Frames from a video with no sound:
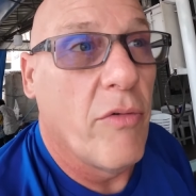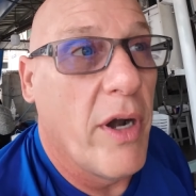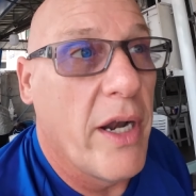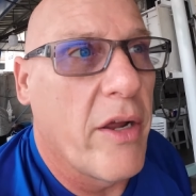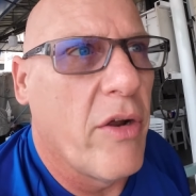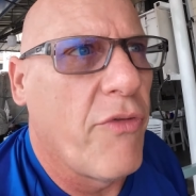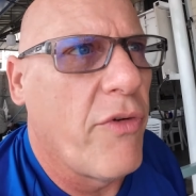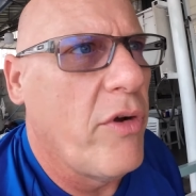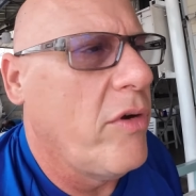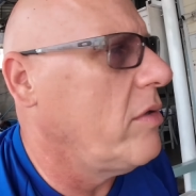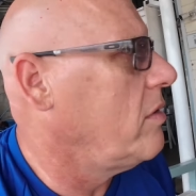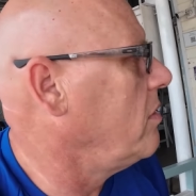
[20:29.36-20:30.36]
Really good
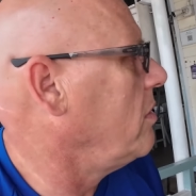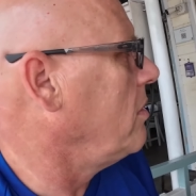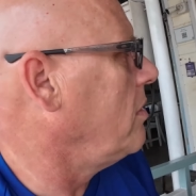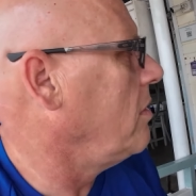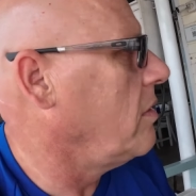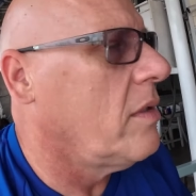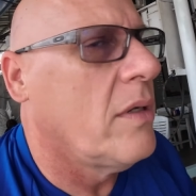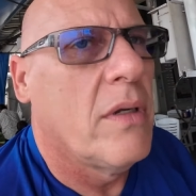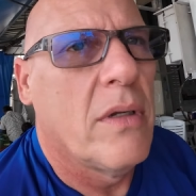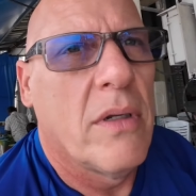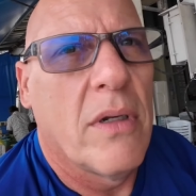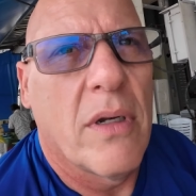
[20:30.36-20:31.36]
food.
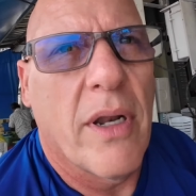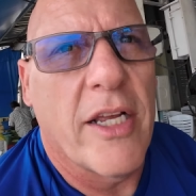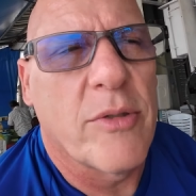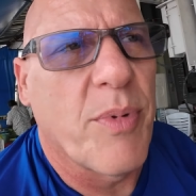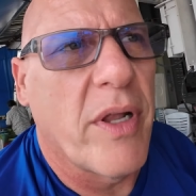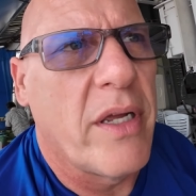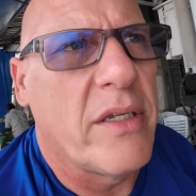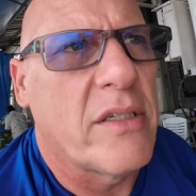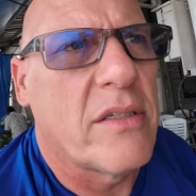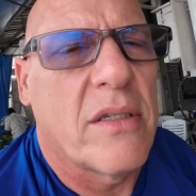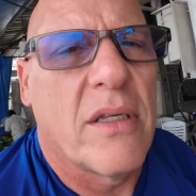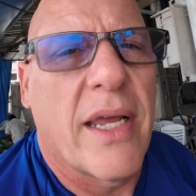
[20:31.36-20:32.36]
Nice
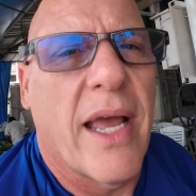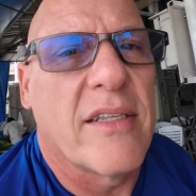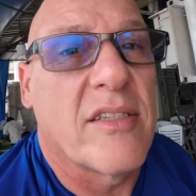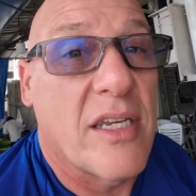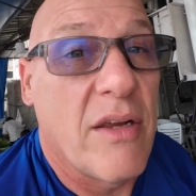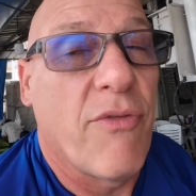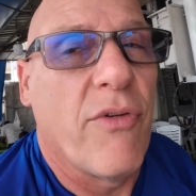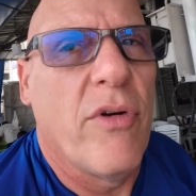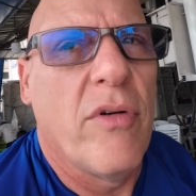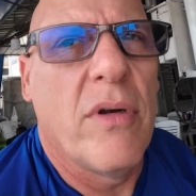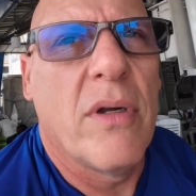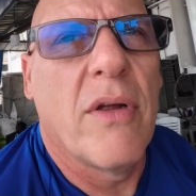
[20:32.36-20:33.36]
place. They got
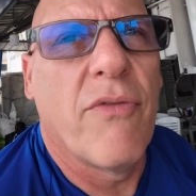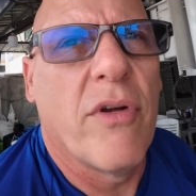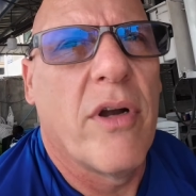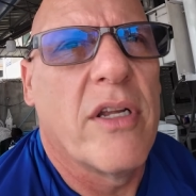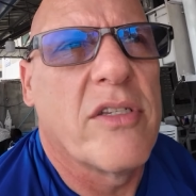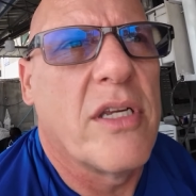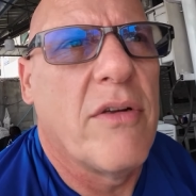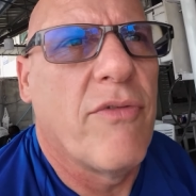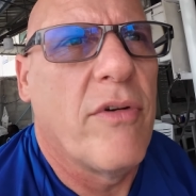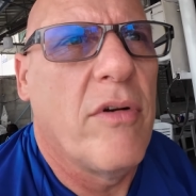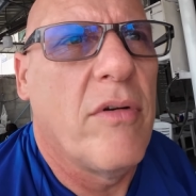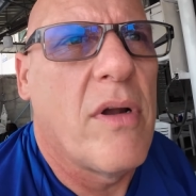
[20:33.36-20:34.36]
seafood if you're into
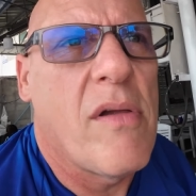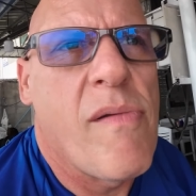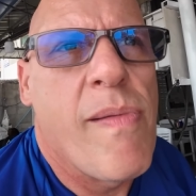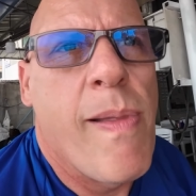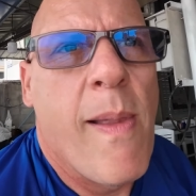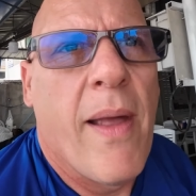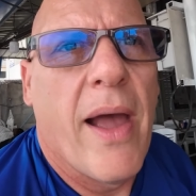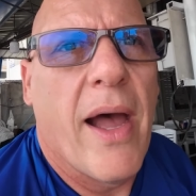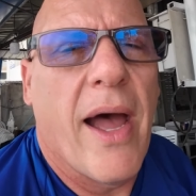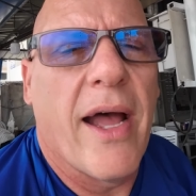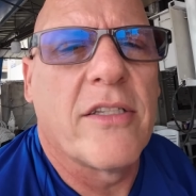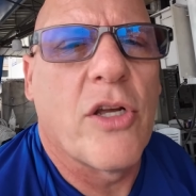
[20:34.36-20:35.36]
seafood.
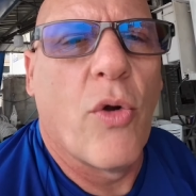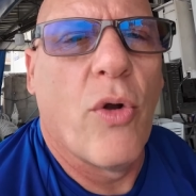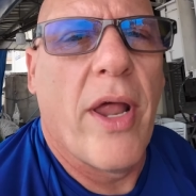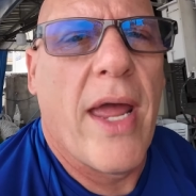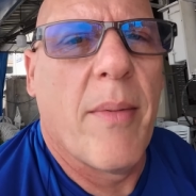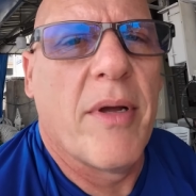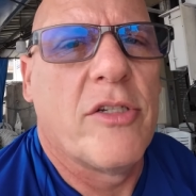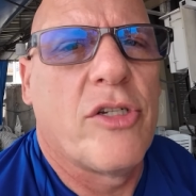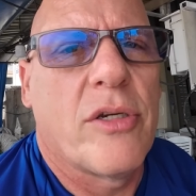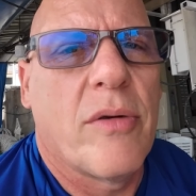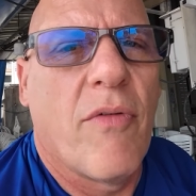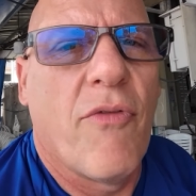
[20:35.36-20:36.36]
Uh, total damage
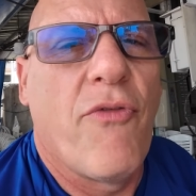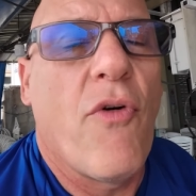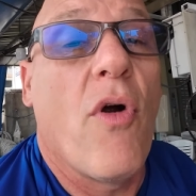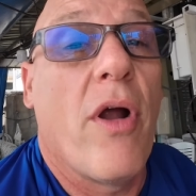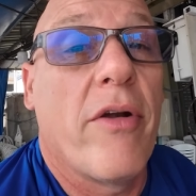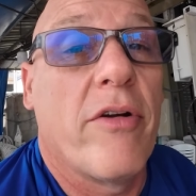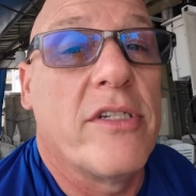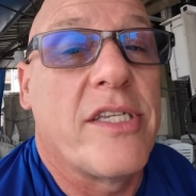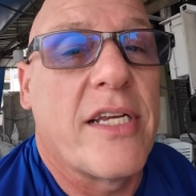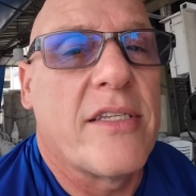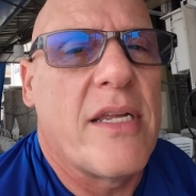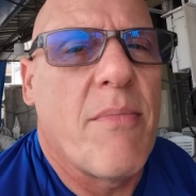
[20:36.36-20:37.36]

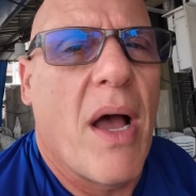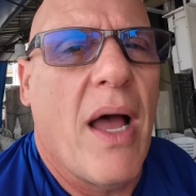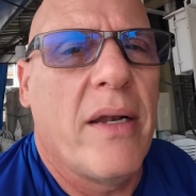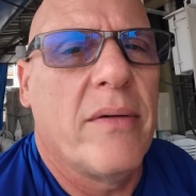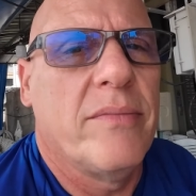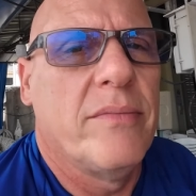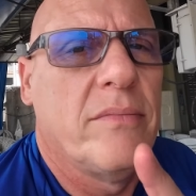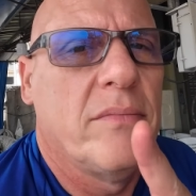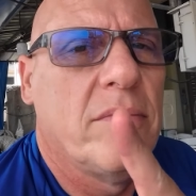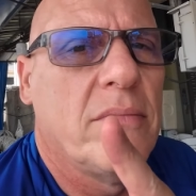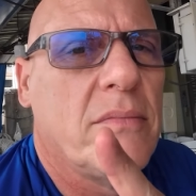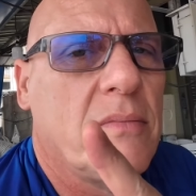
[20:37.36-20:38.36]
460 baht.
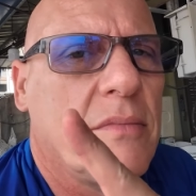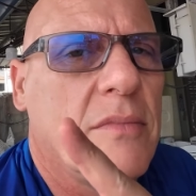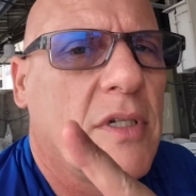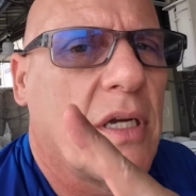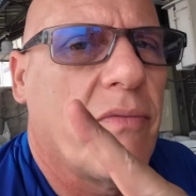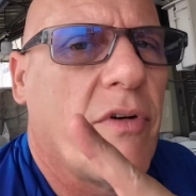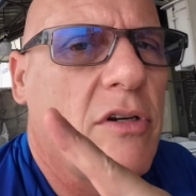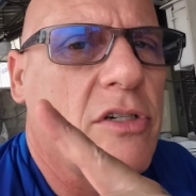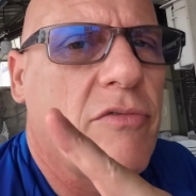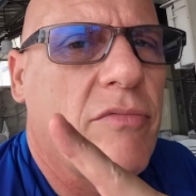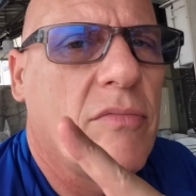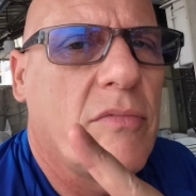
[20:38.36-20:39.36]

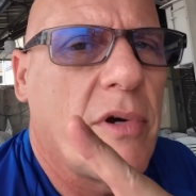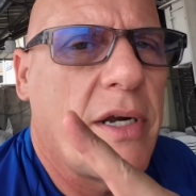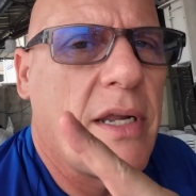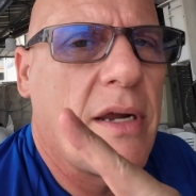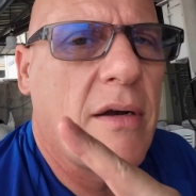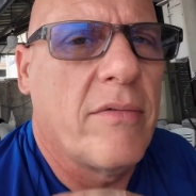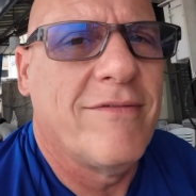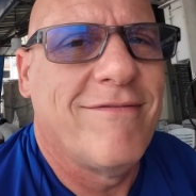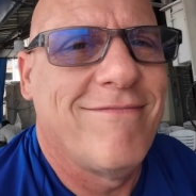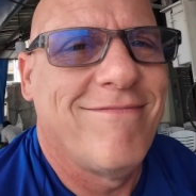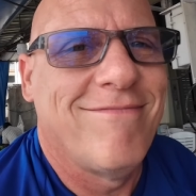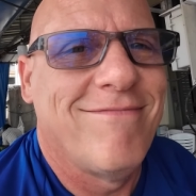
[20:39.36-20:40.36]
Immersion right there.
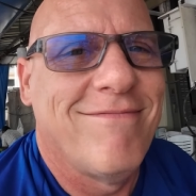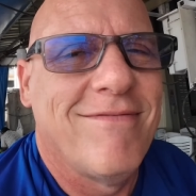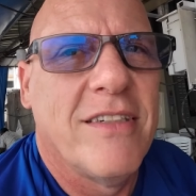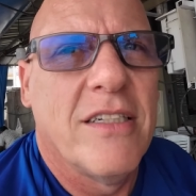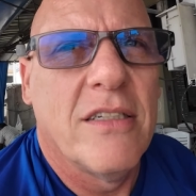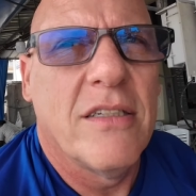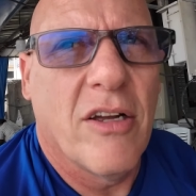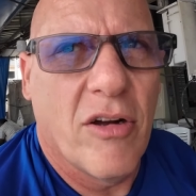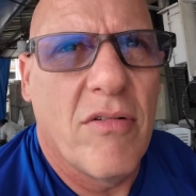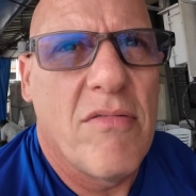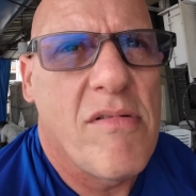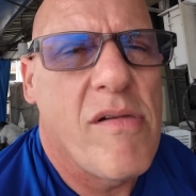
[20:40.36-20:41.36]

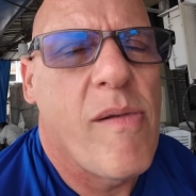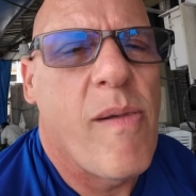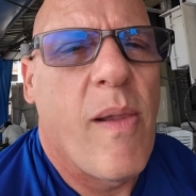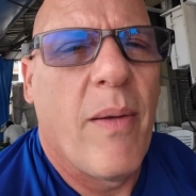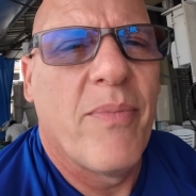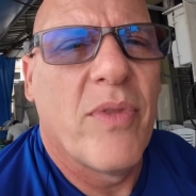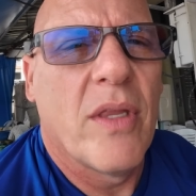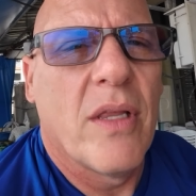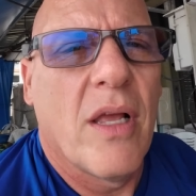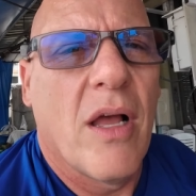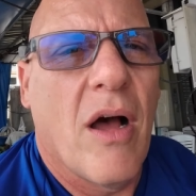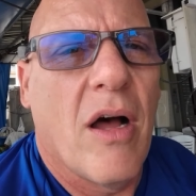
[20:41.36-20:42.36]

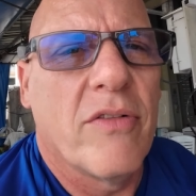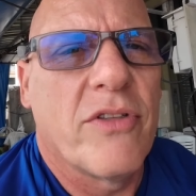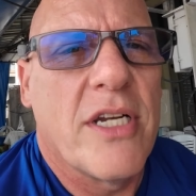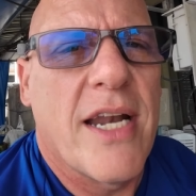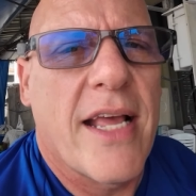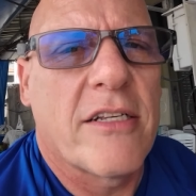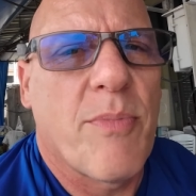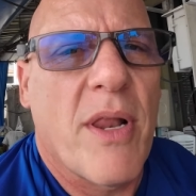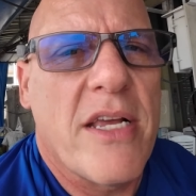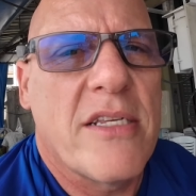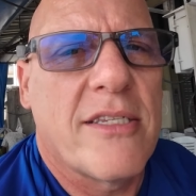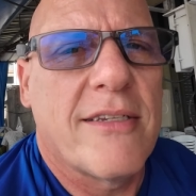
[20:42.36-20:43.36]
So, on to the next
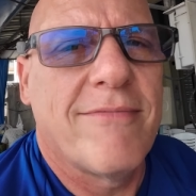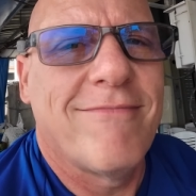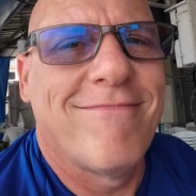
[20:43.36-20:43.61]
place.